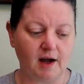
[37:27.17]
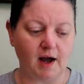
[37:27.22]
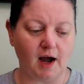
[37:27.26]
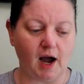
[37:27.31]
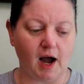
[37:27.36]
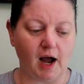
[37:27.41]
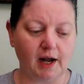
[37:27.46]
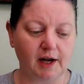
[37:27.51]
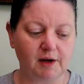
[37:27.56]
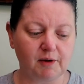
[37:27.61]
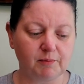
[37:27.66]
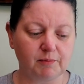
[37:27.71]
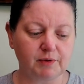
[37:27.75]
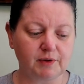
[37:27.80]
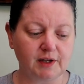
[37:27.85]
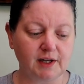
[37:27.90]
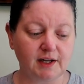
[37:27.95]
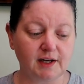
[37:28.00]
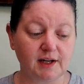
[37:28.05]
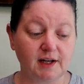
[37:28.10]
I
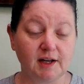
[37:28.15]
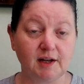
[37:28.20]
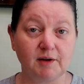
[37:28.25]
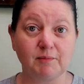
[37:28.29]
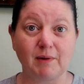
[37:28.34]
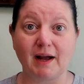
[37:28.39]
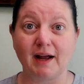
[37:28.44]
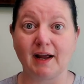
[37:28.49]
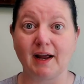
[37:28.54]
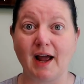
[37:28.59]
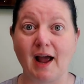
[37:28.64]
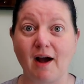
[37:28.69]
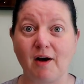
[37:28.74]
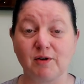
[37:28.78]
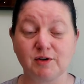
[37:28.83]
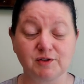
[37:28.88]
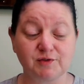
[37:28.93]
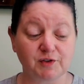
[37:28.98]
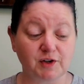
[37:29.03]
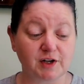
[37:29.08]
completed my
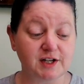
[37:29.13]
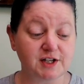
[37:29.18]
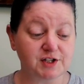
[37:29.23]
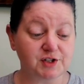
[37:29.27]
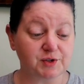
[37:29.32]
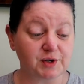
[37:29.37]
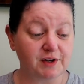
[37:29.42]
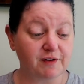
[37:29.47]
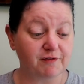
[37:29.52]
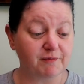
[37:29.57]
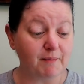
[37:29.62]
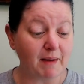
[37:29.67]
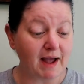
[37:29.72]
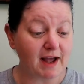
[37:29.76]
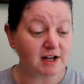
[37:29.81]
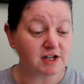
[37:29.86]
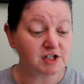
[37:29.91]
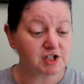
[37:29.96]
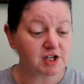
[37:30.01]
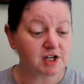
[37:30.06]
Owls for History of
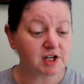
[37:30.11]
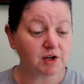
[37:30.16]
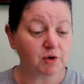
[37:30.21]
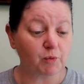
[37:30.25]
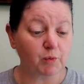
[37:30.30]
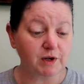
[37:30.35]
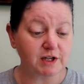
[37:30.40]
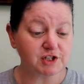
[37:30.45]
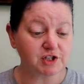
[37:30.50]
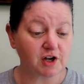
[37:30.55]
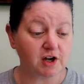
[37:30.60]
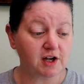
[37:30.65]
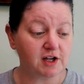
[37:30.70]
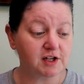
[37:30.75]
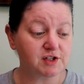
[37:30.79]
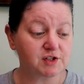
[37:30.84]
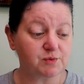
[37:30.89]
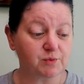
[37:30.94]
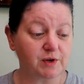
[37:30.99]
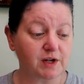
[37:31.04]
Magic, Witch
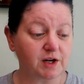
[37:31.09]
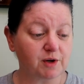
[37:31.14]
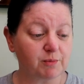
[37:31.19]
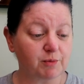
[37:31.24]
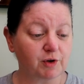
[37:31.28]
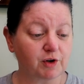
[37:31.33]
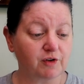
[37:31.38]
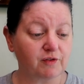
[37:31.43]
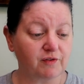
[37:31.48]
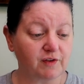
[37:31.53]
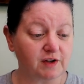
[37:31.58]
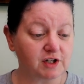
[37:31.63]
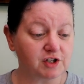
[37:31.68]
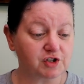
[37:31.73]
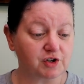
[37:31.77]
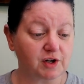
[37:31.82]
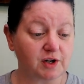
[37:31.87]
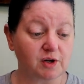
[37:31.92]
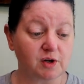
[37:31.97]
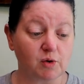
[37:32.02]
Hunts, read a book
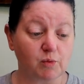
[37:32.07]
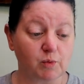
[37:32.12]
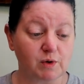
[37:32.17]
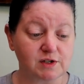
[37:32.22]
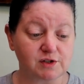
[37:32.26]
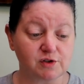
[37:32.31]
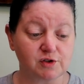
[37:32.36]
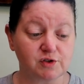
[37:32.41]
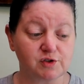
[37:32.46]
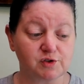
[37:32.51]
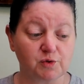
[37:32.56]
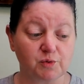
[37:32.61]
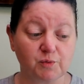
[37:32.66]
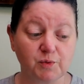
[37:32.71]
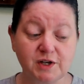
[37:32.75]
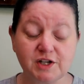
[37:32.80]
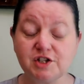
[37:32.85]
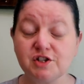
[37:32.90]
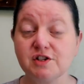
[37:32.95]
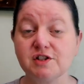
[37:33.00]
featuring wizards or
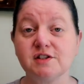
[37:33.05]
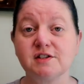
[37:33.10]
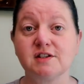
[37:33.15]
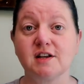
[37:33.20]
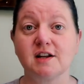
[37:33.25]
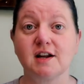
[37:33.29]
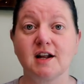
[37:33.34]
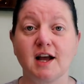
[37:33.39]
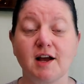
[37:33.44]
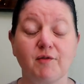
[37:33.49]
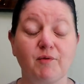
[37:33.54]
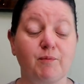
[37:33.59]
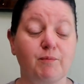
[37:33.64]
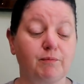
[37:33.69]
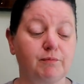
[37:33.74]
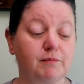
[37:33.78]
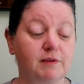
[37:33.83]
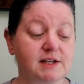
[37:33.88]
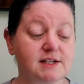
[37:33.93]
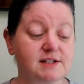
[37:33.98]
witches, and I
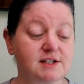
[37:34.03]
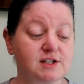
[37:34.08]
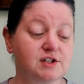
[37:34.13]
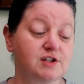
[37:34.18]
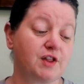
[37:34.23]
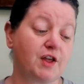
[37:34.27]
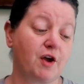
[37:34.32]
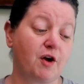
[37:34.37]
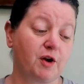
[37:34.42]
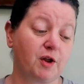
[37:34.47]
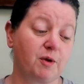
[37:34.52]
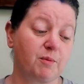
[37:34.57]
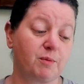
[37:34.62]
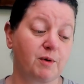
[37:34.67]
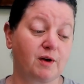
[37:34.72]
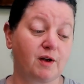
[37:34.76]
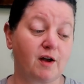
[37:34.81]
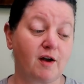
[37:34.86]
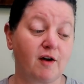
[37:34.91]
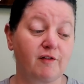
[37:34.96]
listened to the
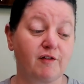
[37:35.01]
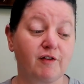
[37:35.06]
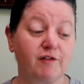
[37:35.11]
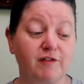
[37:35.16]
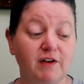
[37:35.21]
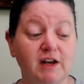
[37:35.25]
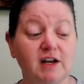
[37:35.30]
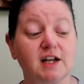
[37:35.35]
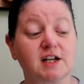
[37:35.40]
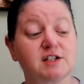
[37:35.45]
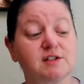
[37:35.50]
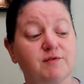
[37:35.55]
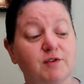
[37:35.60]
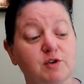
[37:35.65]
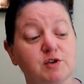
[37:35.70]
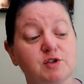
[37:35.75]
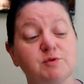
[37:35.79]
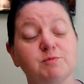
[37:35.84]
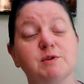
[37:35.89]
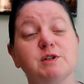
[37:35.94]
audiobook of A Phoenix
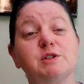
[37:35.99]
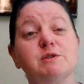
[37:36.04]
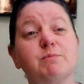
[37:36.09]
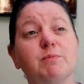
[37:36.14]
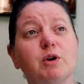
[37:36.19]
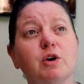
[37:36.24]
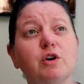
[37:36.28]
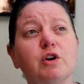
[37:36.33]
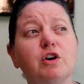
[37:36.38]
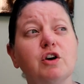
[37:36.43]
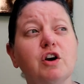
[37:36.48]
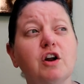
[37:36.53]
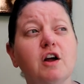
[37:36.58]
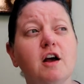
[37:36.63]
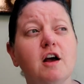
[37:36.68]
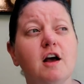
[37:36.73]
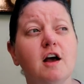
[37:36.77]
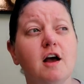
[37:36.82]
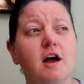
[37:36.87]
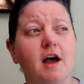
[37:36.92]
First Must Burn,
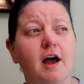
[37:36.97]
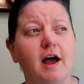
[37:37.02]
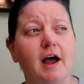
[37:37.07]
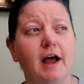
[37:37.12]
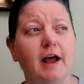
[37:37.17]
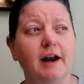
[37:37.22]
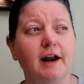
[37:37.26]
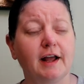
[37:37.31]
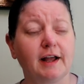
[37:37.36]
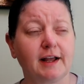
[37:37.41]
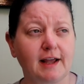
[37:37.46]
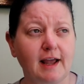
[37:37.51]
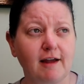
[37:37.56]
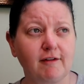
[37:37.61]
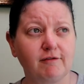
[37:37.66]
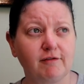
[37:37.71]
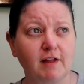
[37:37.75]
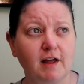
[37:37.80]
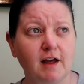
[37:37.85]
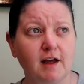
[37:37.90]
and I
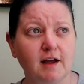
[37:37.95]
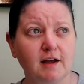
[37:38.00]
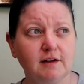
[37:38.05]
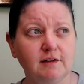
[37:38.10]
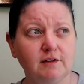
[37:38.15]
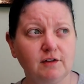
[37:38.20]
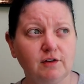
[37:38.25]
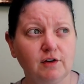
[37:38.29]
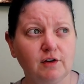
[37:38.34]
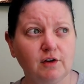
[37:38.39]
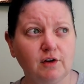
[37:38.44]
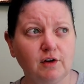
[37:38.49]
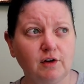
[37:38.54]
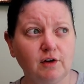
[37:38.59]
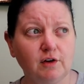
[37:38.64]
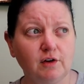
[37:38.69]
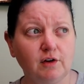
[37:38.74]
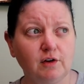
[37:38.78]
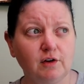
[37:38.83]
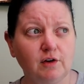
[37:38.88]
gave that,
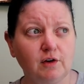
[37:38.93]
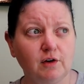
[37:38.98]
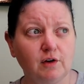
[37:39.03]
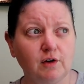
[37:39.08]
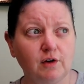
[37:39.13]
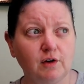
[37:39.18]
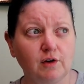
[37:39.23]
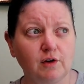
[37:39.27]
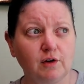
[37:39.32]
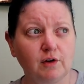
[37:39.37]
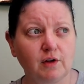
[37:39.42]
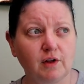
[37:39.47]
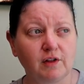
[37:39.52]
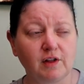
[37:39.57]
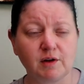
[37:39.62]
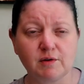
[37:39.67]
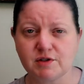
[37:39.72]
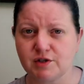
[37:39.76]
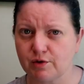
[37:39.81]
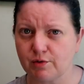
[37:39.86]
I
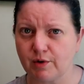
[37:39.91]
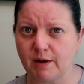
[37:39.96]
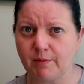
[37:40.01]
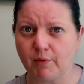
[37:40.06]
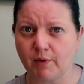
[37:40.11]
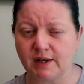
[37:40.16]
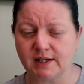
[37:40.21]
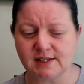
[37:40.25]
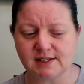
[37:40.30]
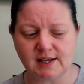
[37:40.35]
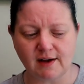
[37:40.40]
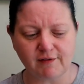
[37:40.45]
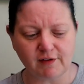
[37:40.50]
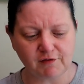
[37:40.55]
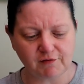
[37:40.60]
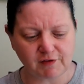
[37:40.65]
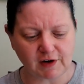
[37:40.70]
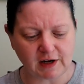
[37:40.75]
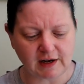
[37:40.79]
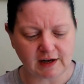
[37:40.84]
think it was
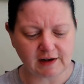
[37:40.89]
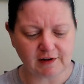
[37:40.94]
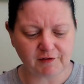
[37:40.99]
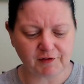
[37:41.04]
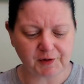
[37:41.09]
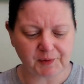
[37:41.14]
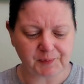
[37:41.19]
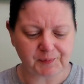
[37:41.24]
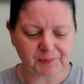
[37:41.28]
3.75.